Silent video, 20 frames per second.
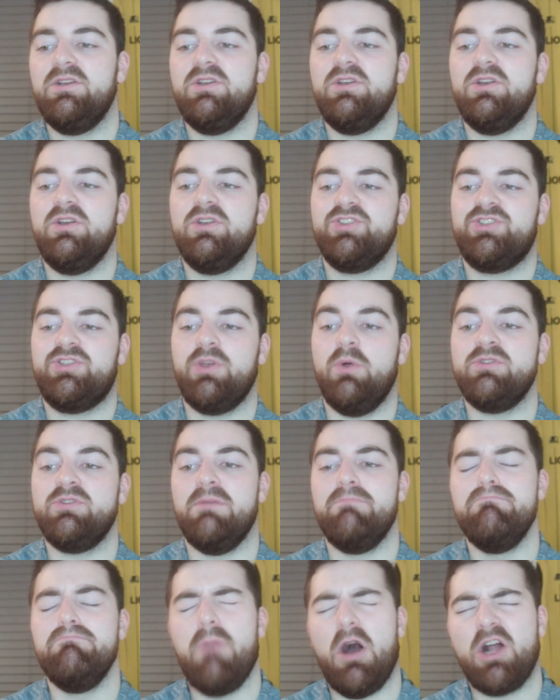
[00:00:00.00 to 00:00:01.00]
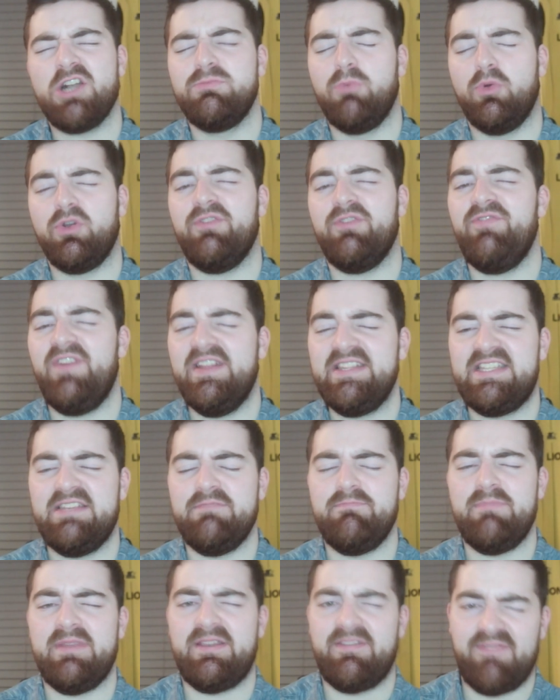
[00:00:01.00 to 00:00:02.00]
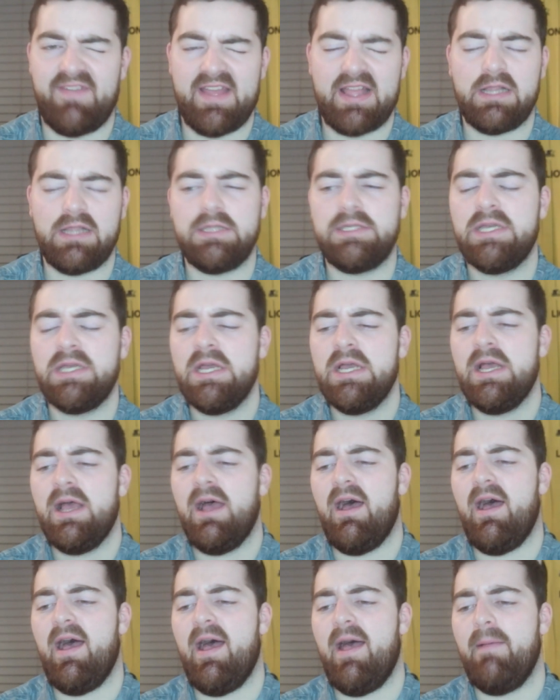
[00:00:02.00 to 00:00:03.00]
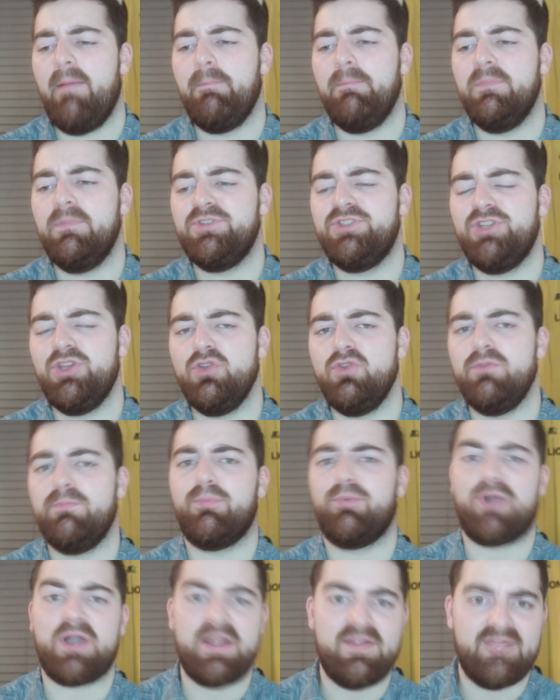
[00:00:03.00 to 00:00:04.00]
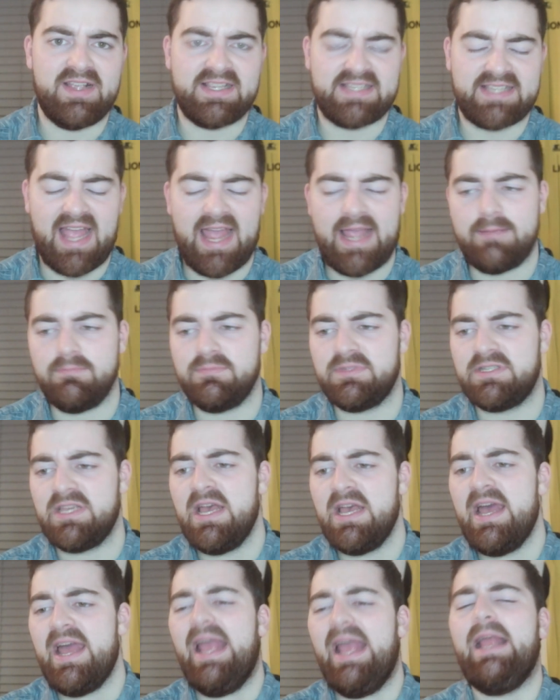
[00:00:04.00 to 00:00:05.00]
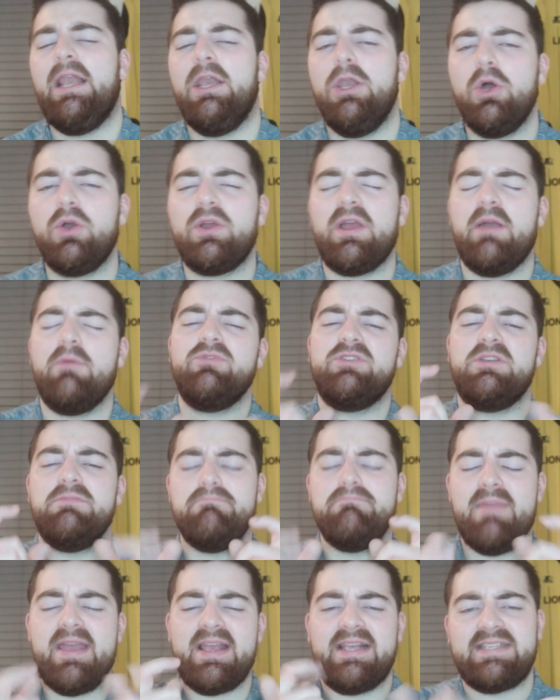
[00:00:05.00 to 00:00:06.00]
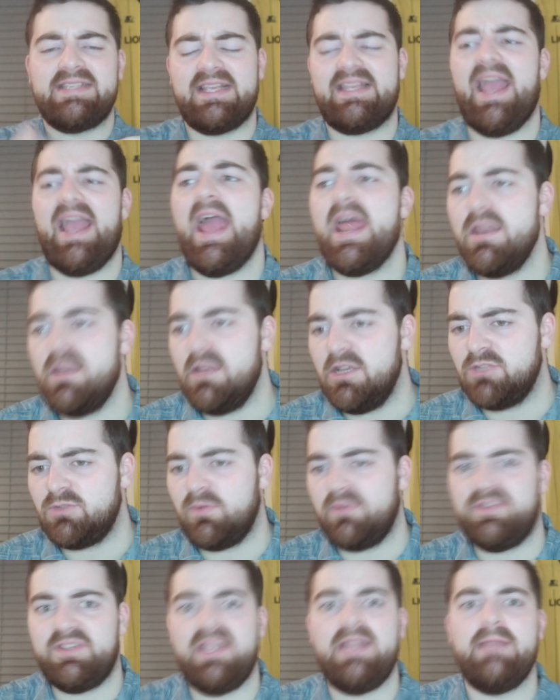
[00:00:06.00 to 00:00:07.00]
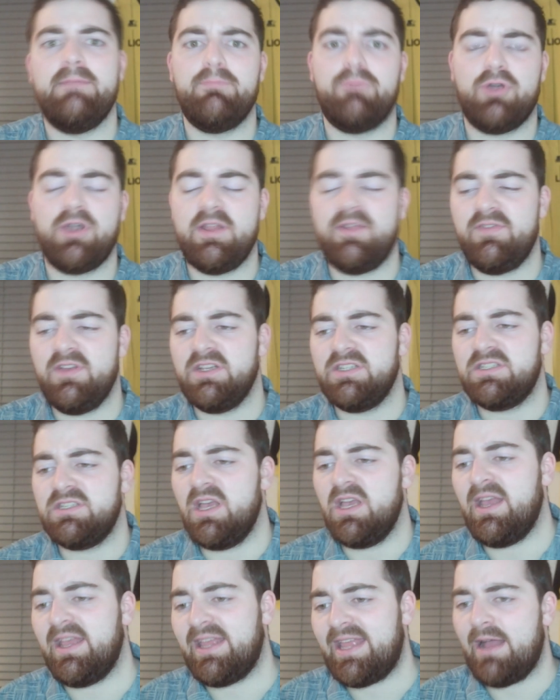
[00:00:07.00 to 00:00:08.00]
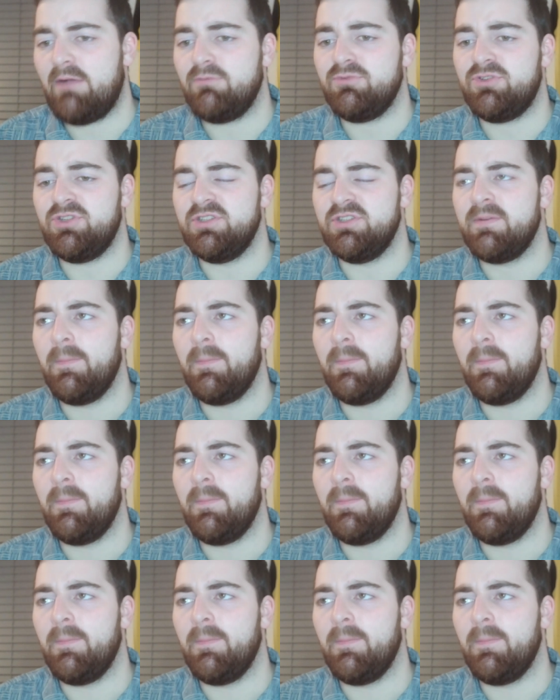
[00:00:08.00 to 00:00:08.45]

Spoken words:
So it was a much more defensive midfield to previous games. It was a mix again, as we've seen in previous encounters.